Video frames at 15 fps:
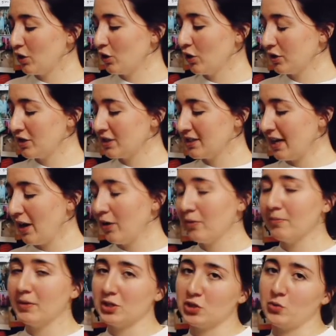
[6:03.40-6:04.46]
cooked
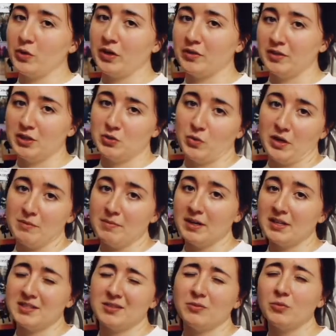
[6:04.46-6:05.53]
down much quicker than 20
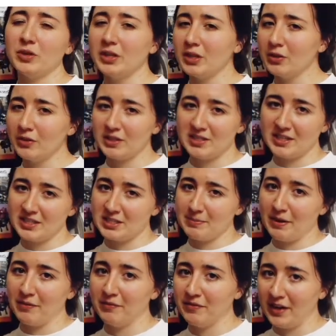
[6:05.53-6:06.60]
minutes. It really only takes
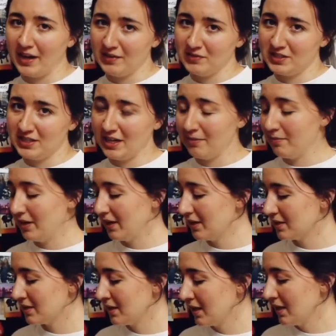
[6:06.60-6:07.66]
about 5 to 10
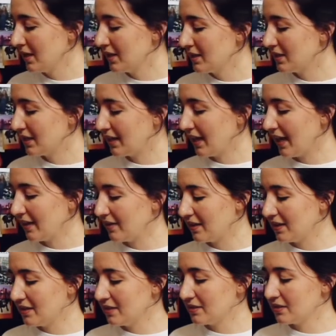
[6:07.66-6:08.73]
minutes to get
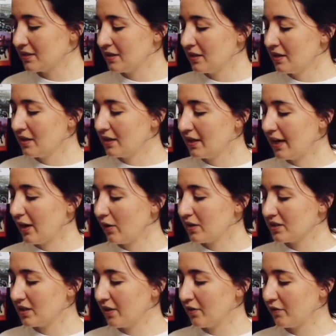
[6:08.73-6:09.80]
these
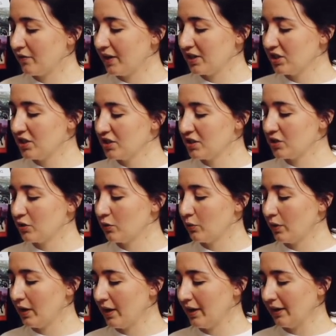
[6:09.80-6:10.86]
carrots, and other veggies
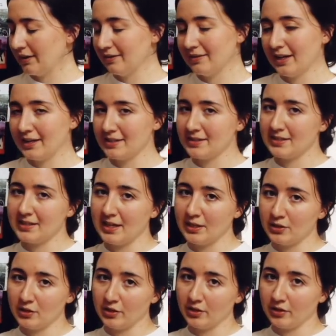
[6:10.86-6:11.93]
to a nice
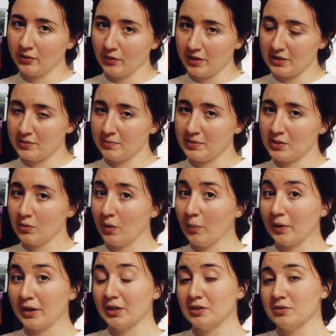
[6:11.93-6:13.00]
tender crisp. So what
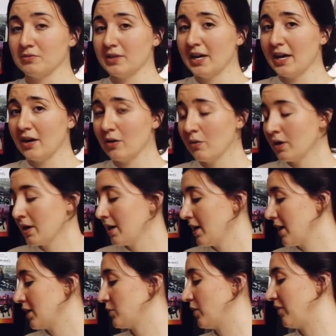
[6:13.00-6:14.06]
we're gonna do now
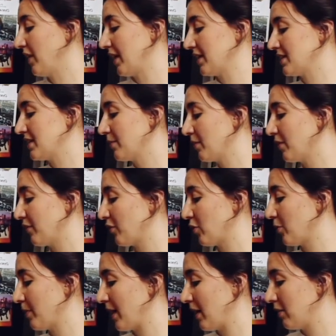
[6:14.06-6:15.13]
is we've let it simmer for
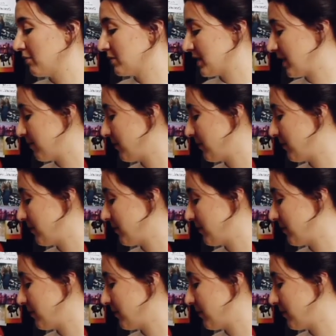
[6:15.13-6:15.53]
about 10